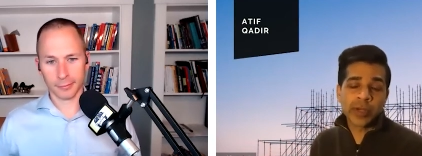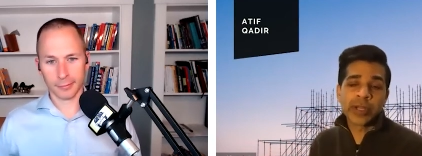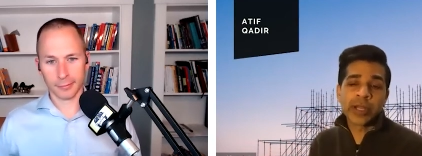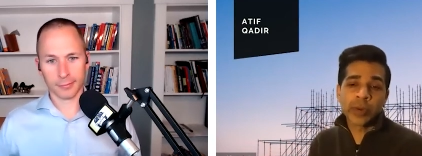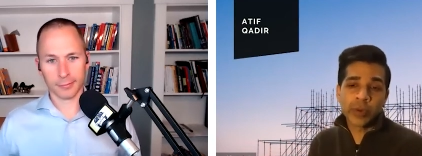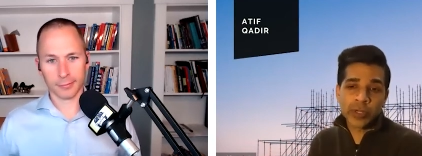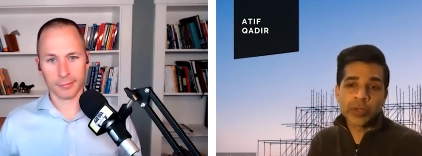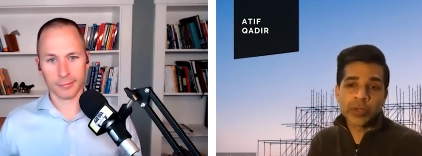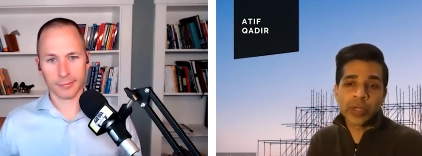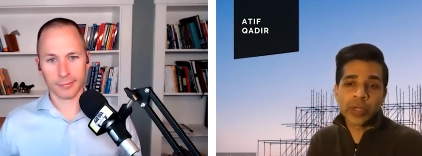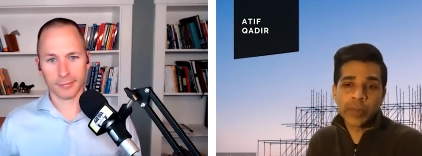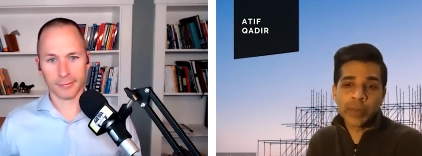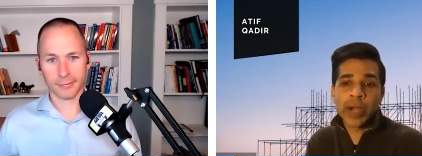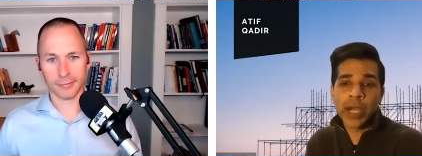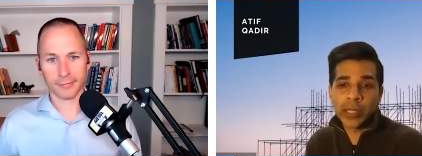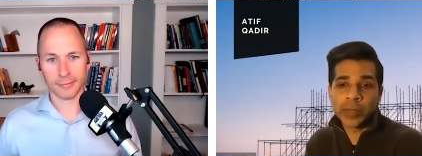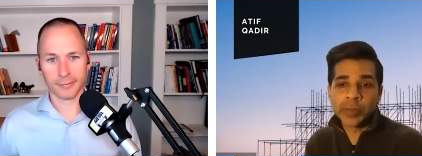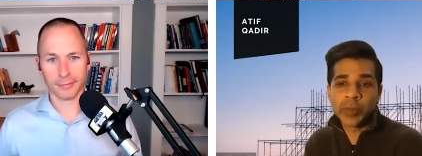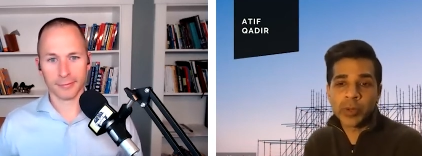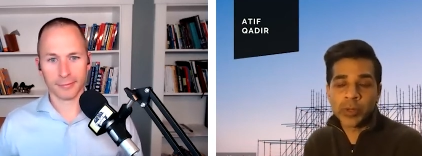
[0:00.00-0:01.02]
Speaker 1: Right now we're doing a
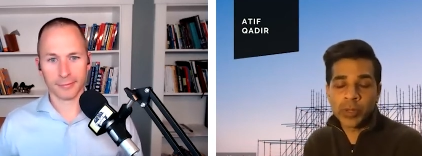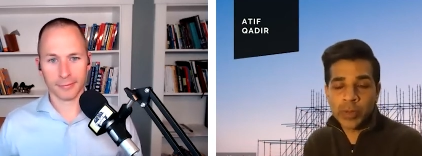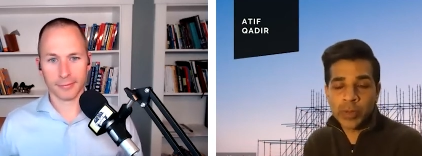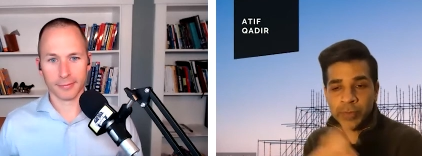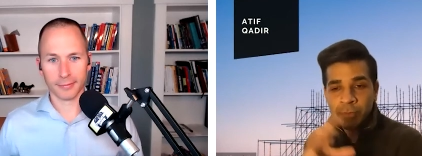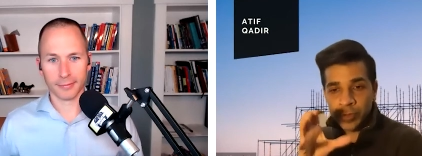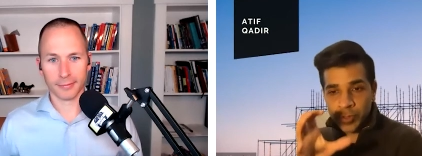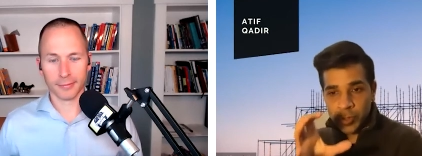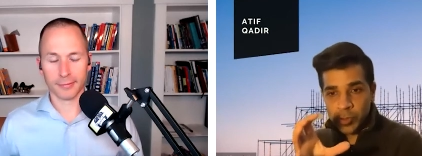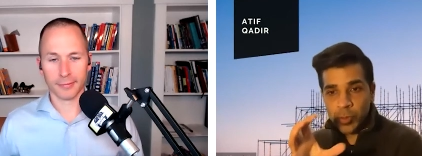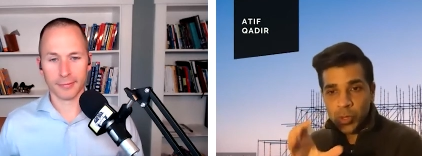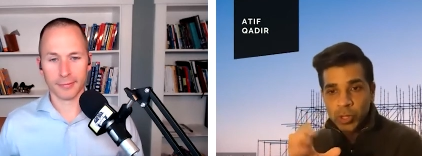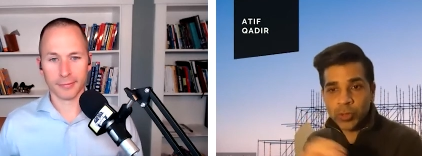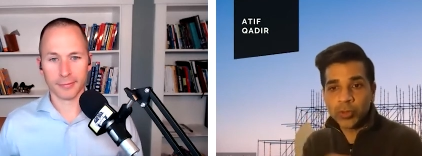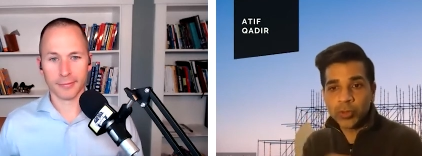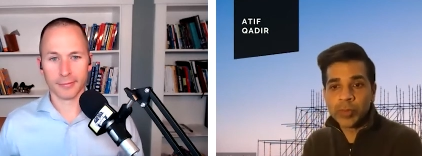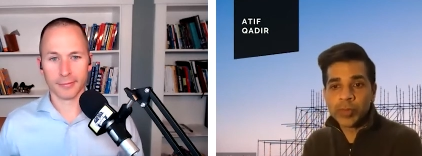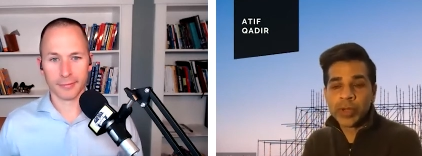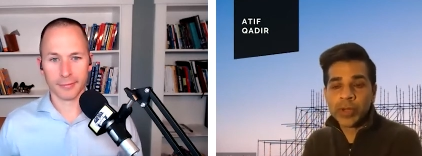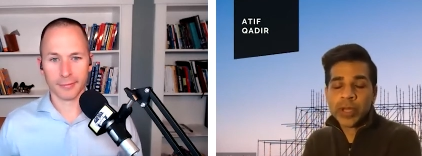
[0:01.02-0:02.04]
pilot program for a small
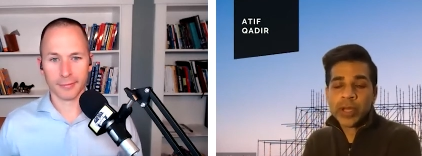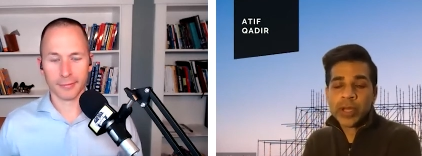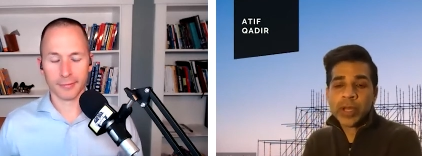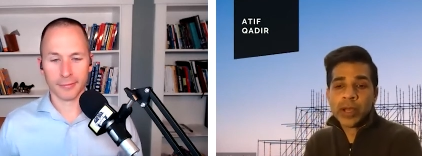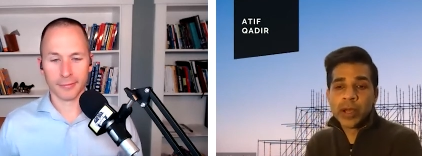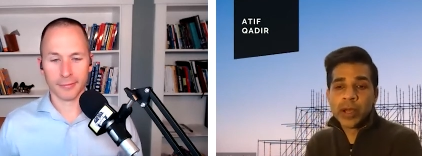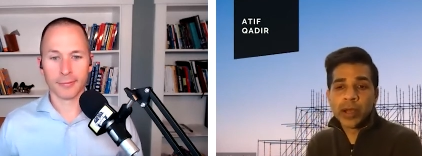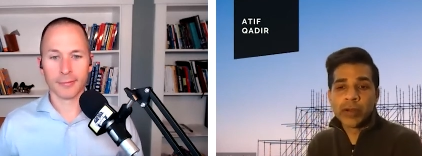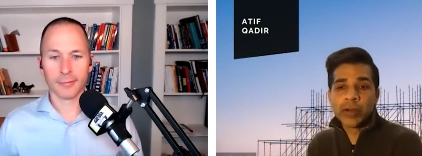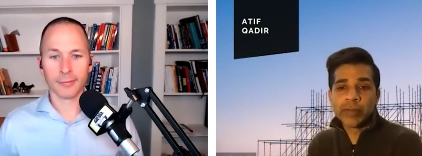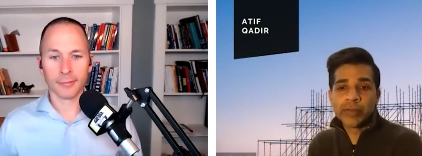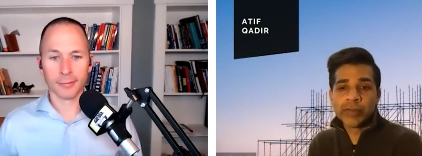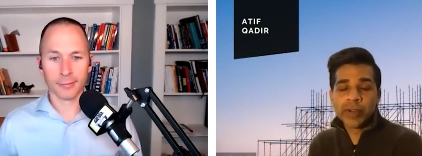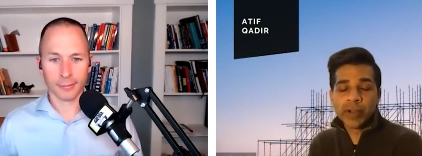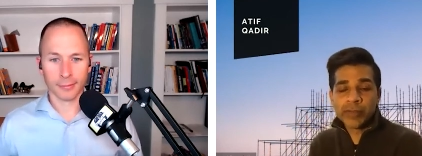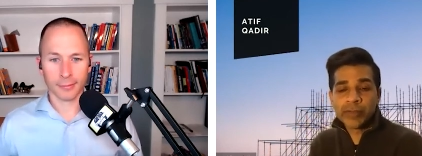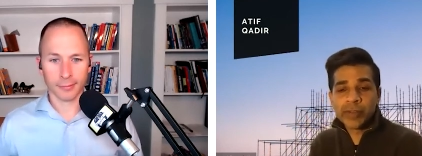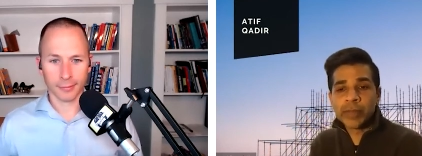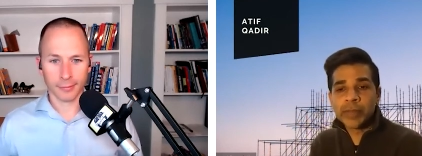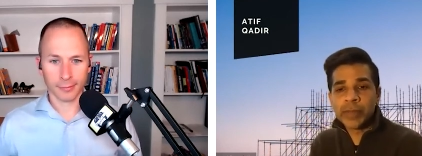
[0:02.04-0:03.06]
group
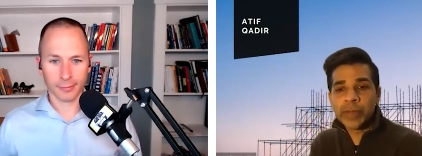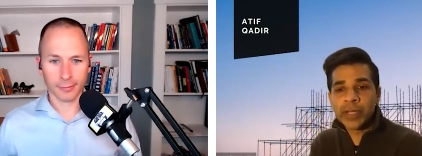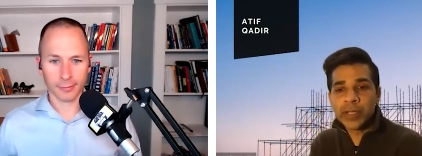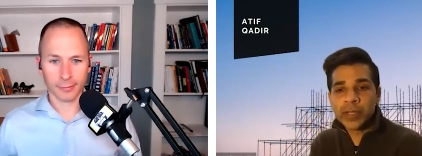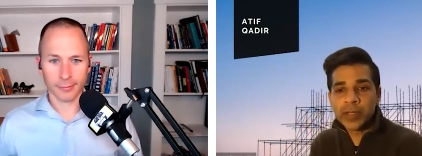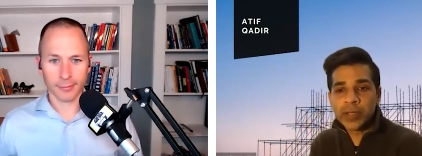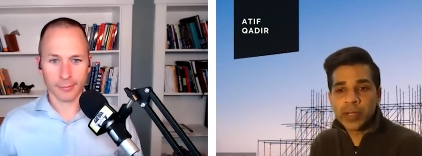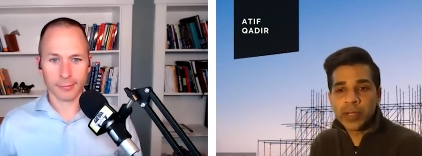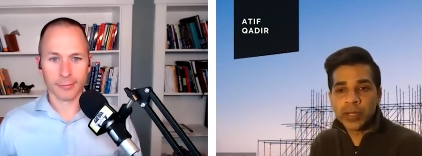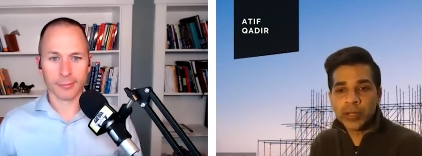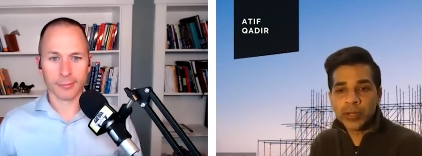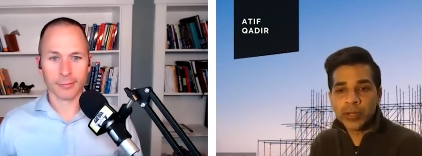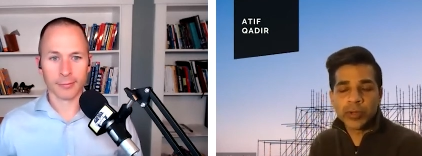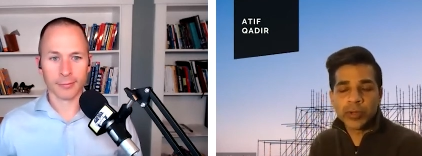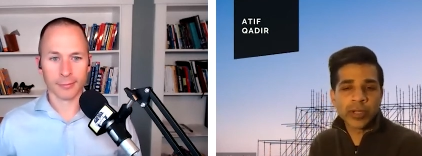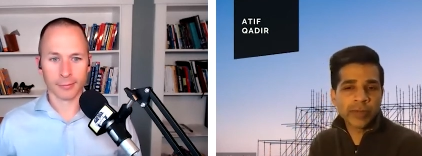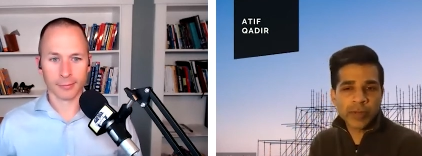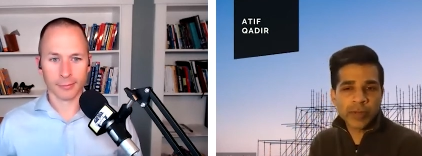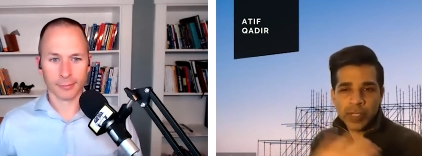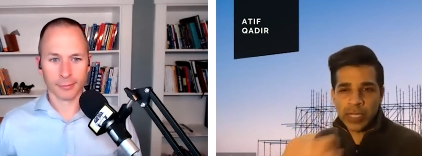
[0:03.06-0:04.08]
of companies,
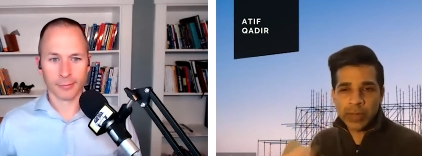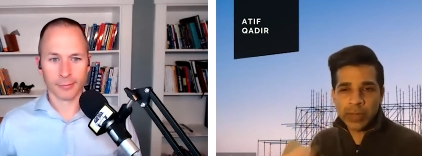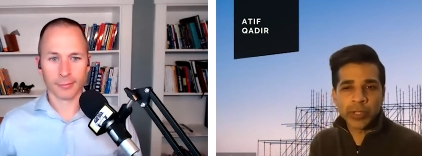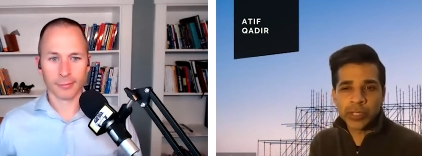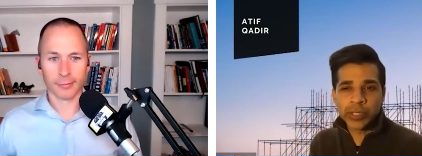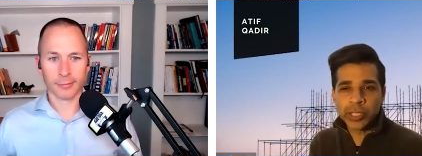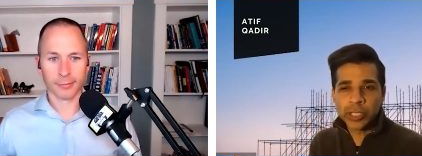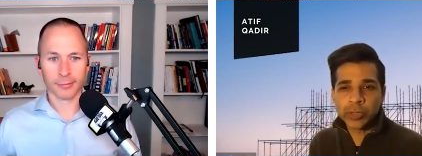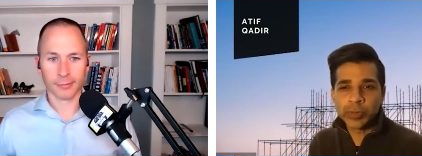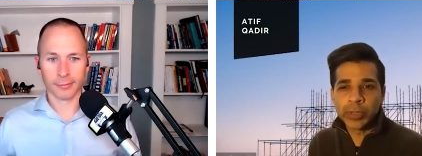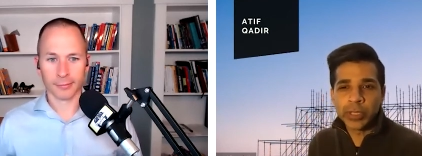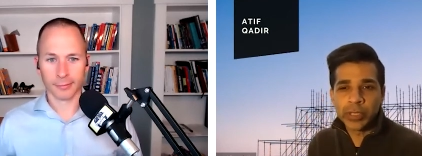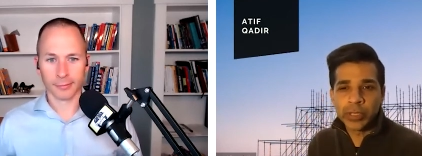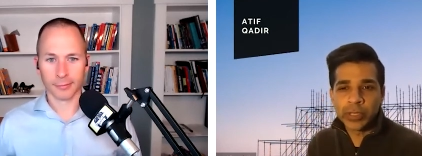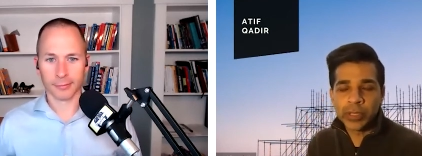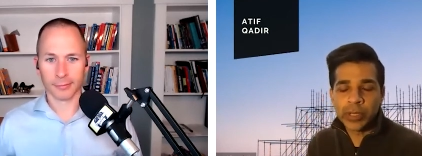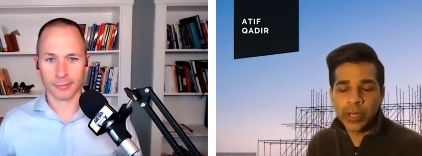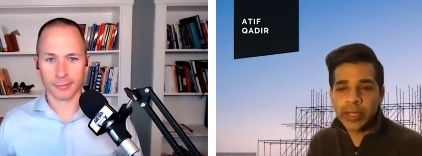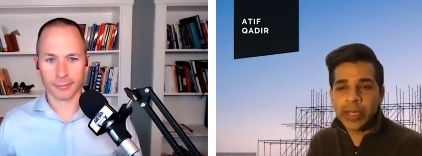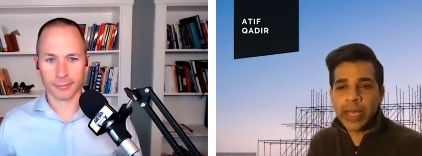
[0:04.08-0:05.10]
including, for example,
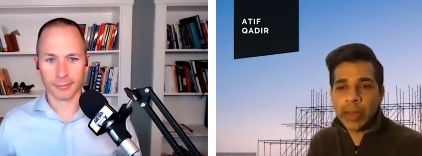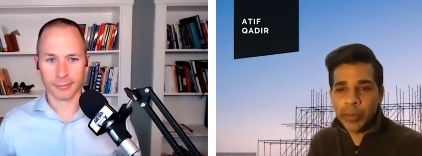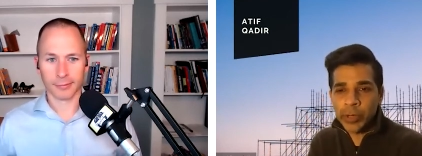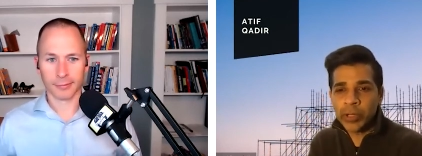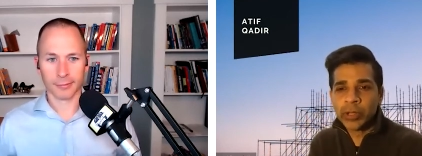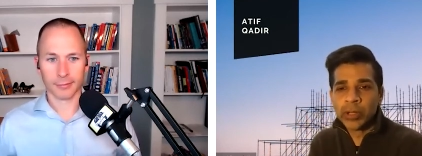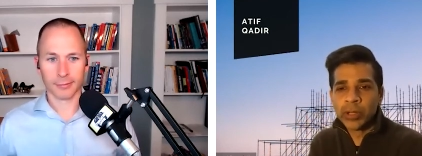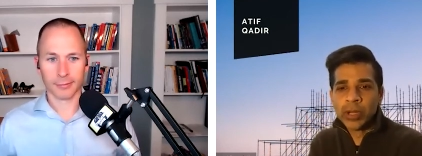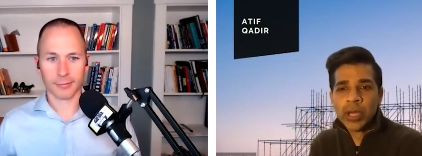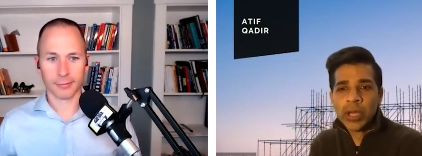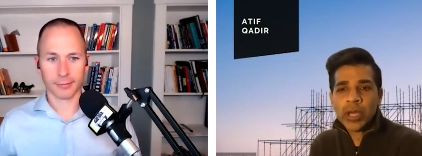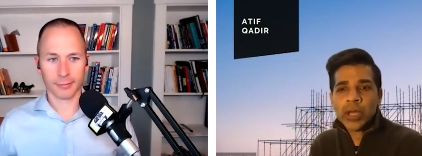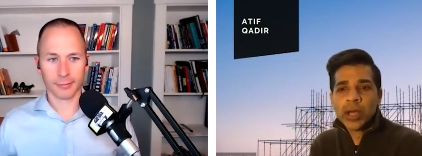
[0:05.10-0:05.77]
Tishman Capital.